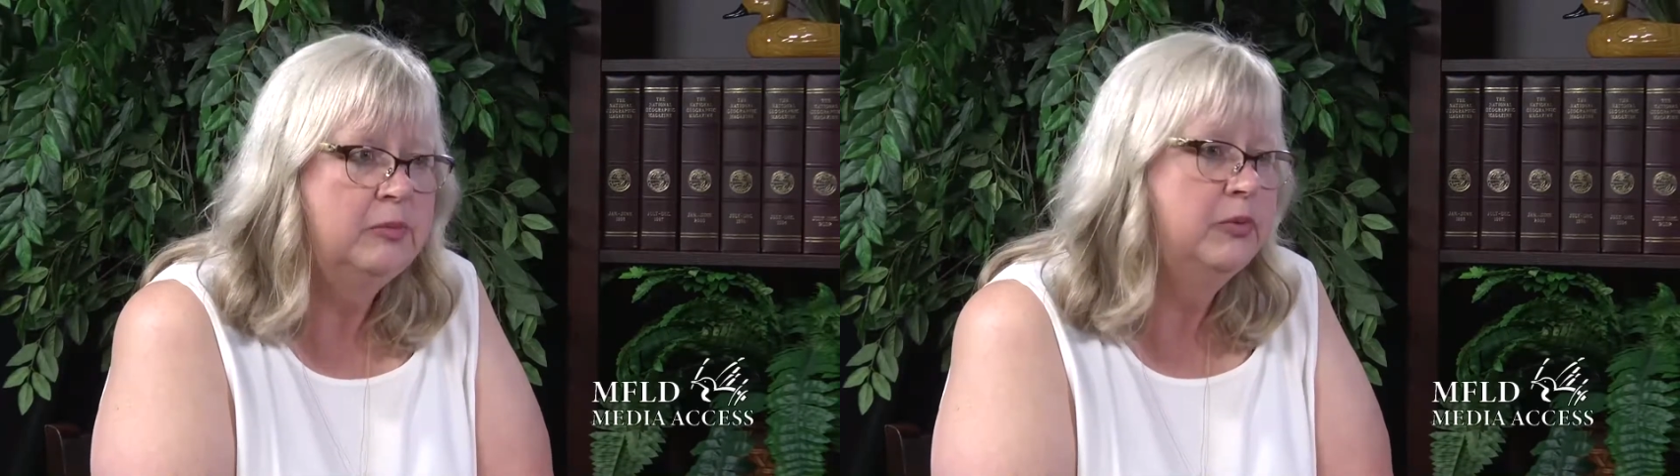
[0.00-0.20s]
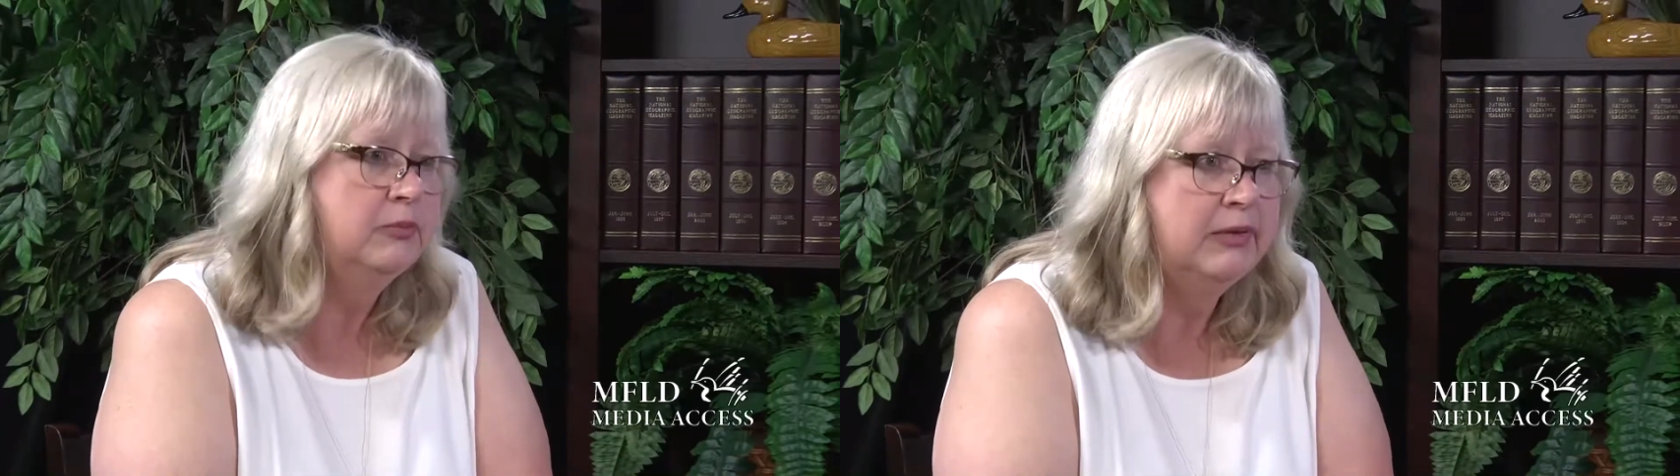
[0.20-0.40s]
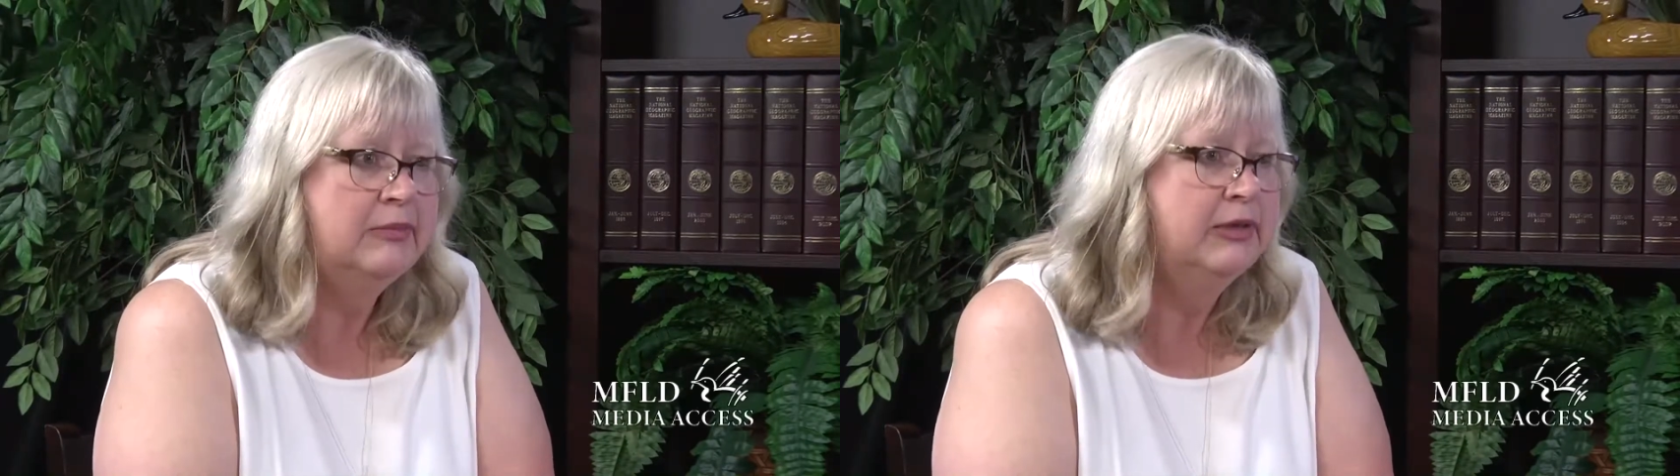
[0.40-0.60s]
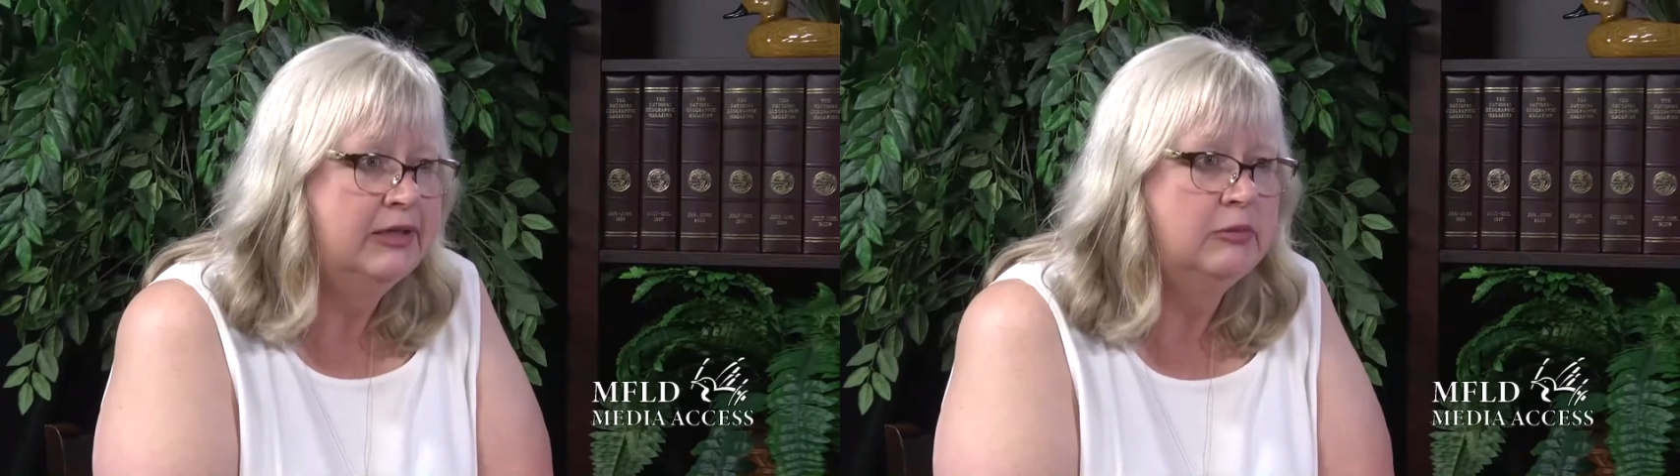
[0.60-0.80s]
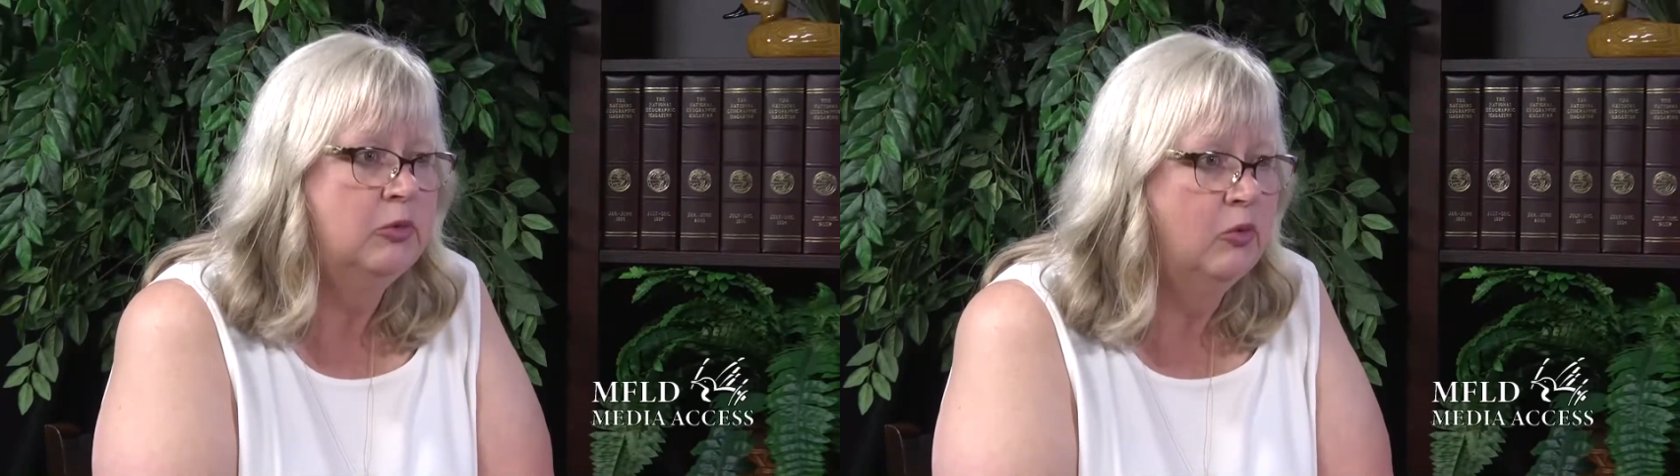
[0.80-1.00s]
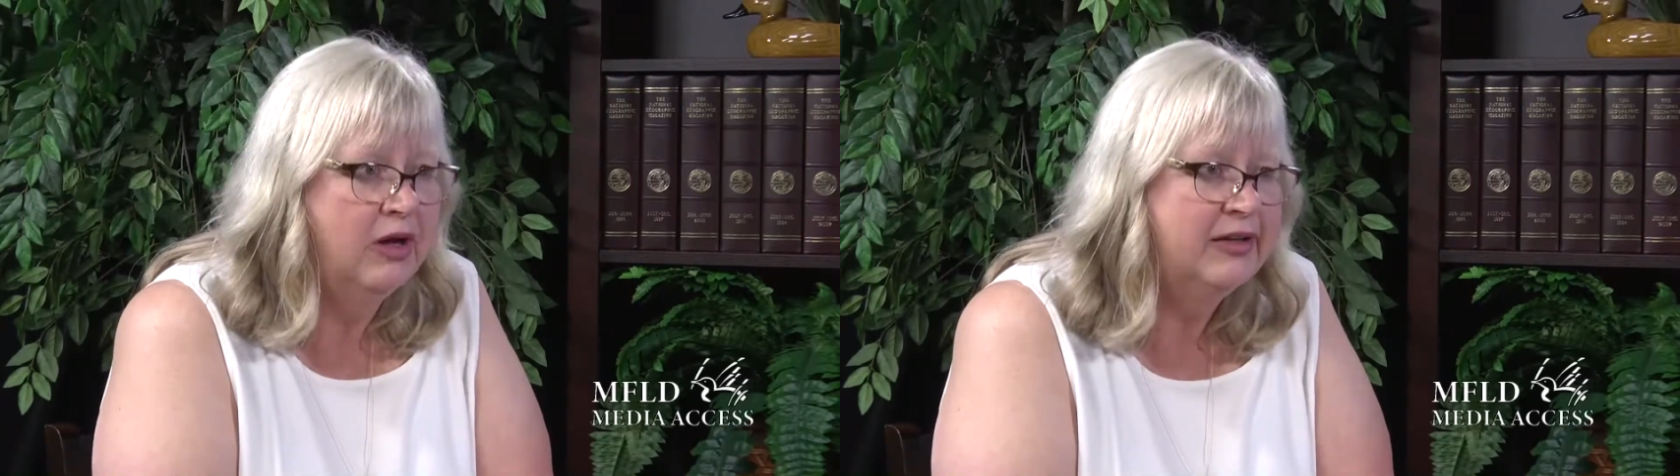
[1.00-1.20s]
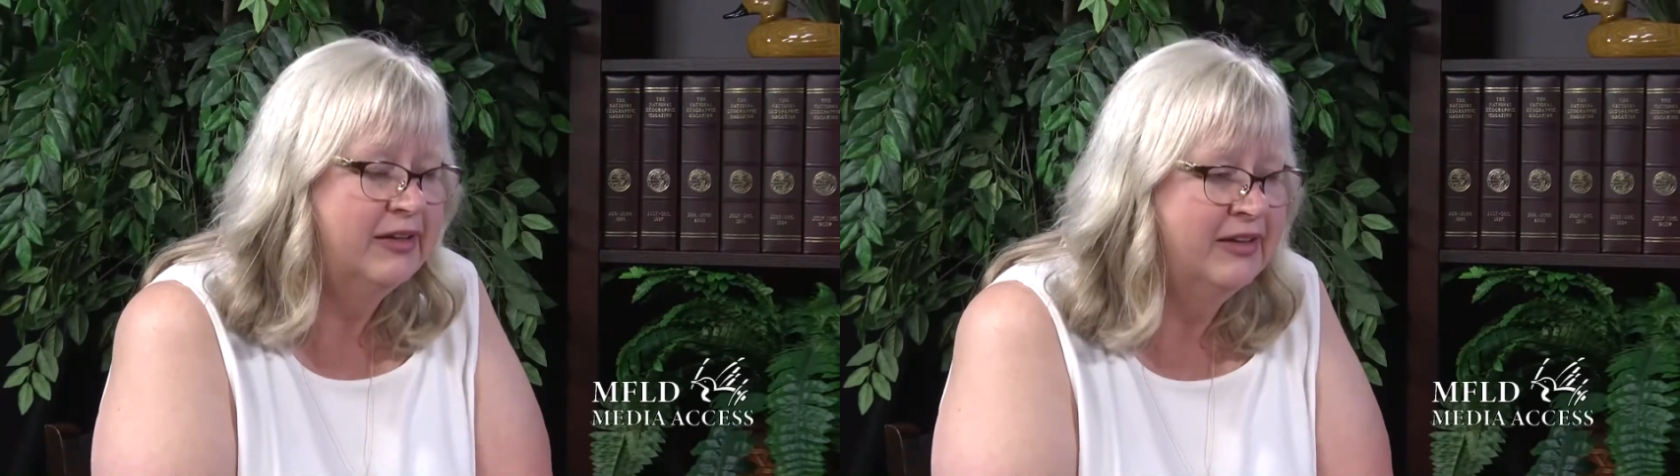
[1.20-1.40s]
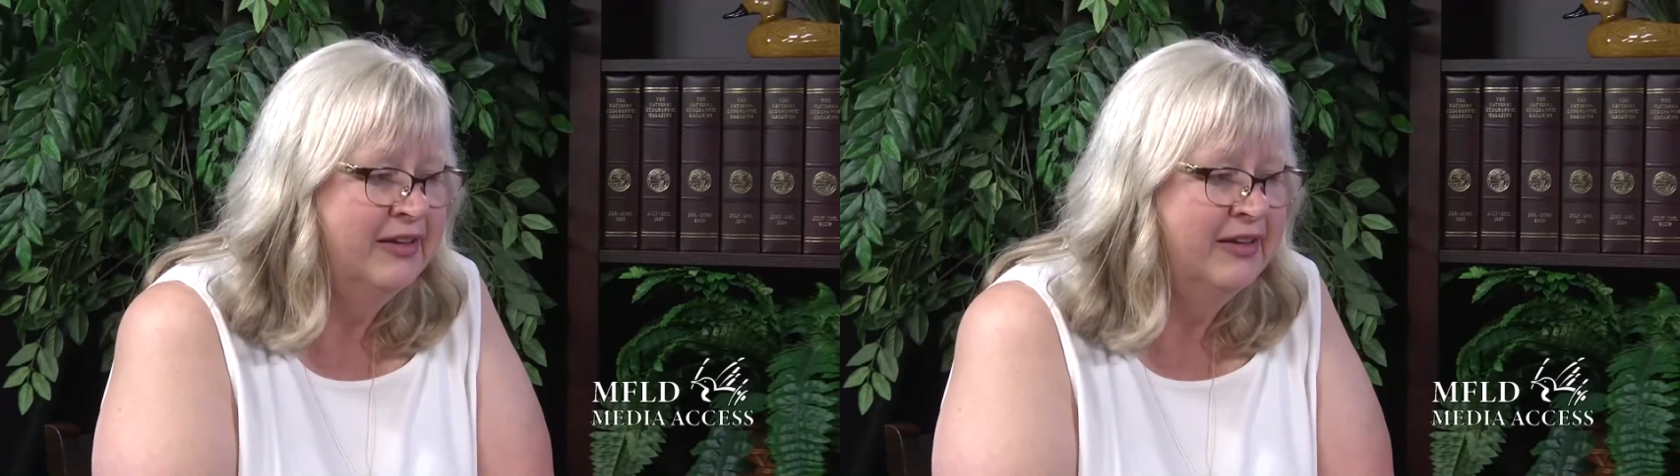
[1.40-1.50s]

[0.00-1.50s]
putting my money in Milwaukee."